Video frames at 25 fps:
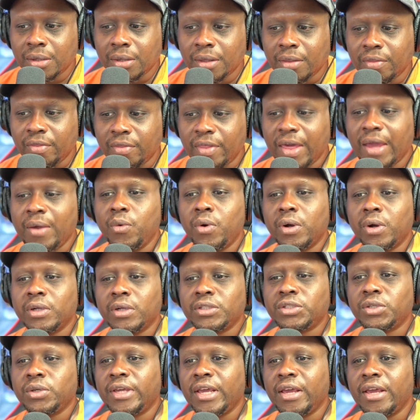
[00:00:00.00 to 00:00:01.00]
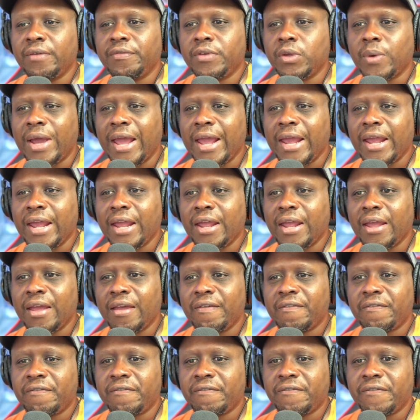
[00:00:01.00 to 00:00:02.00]
they want to give you a
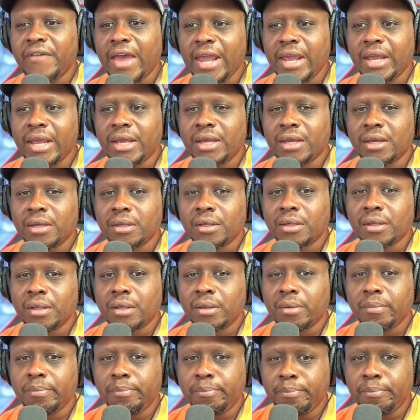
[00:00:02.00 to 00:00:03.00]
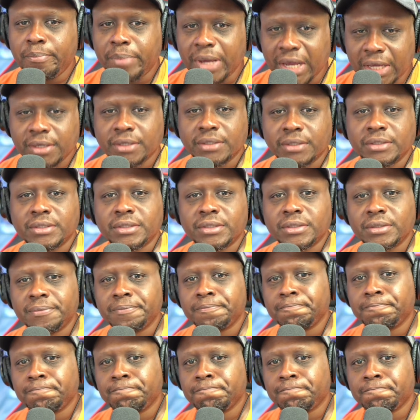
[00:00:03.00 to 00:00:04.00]
fake penis.
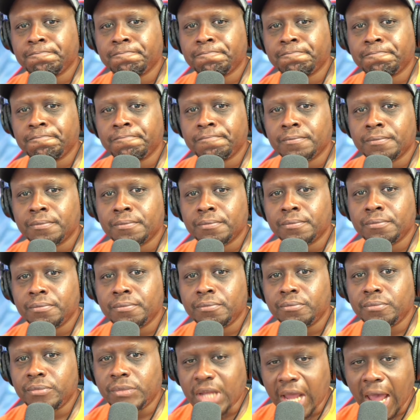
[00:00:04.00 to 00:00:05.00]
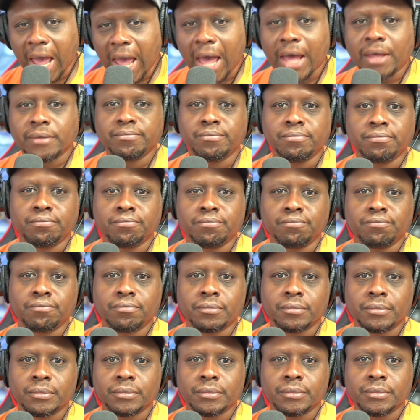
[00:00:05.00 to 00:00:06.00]
Yeah.
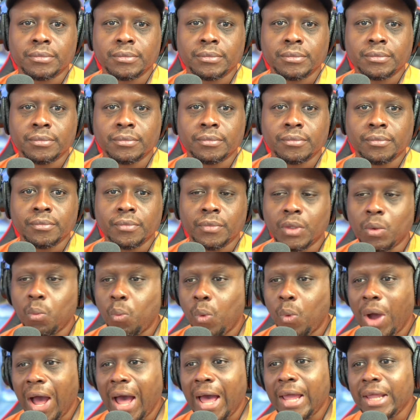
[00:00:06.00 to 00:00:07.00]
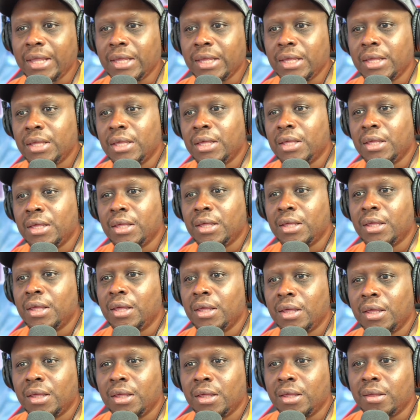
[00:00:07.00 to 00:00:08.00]
Why?
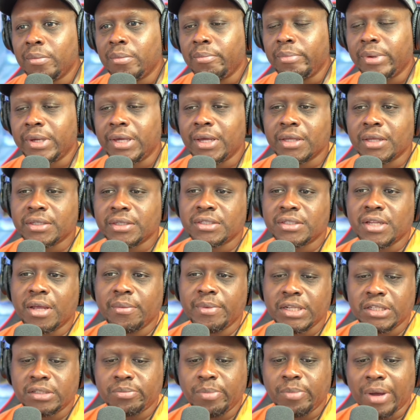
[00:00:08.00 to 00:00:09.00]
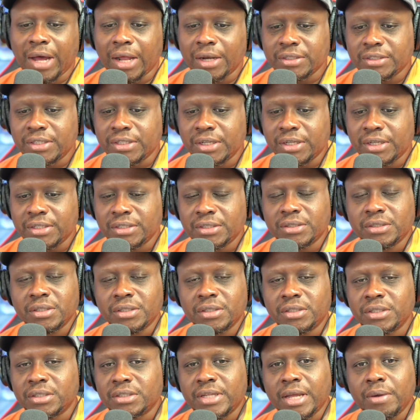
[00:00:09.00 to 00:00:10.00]
Because some of these politicians are
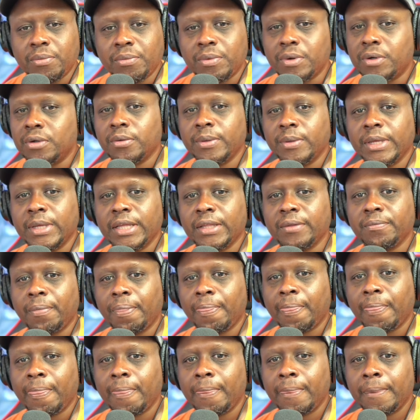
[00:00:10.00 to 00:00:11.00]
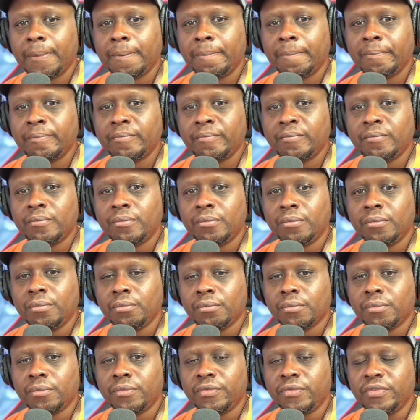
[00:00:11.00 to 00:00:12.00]
just that woke, man.
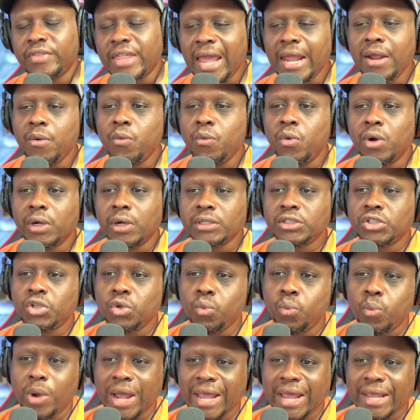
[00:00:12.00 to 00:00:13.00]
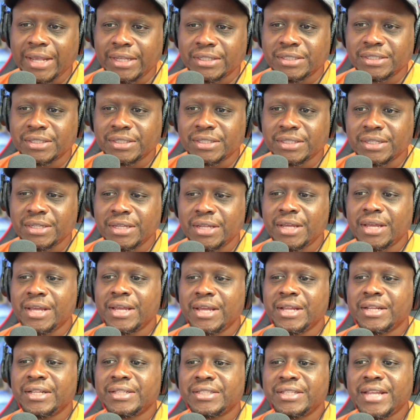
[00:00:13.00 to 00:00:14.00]
They want to waste
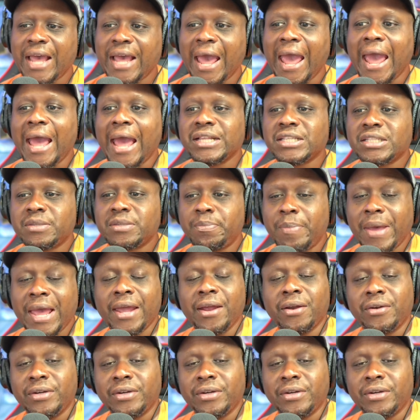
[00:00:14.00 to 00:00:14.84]
taxpayer